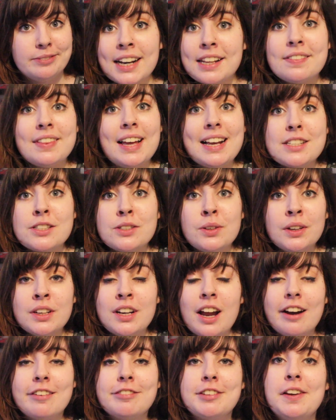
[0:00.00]
And if that's not
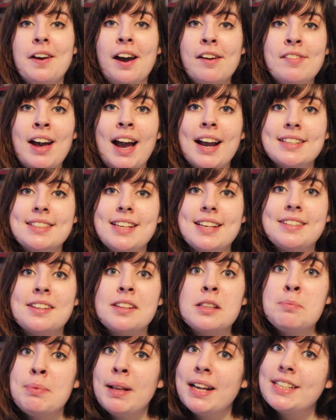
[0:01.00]
enough, you have access
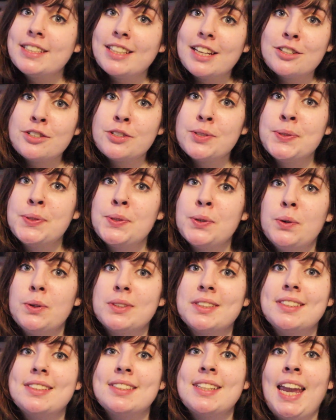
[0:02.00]
to the PlayStation
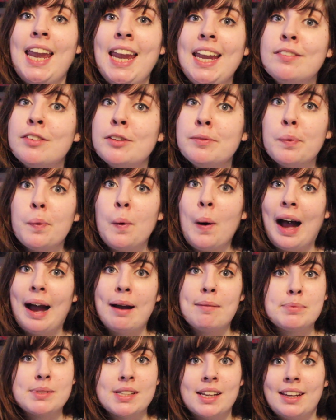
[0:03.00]
Store, so there's even more
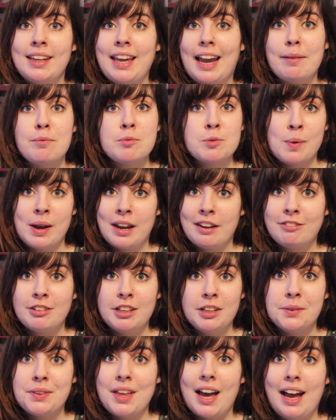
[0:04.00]
apps and games waiting
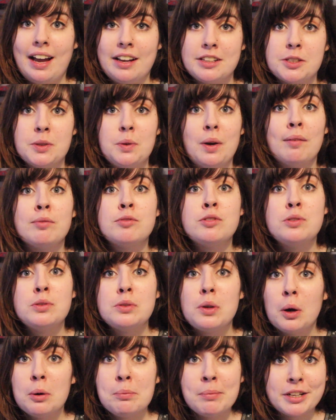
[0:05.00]
for you there, so you have
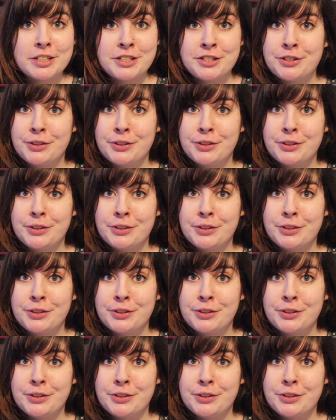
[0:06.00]
so much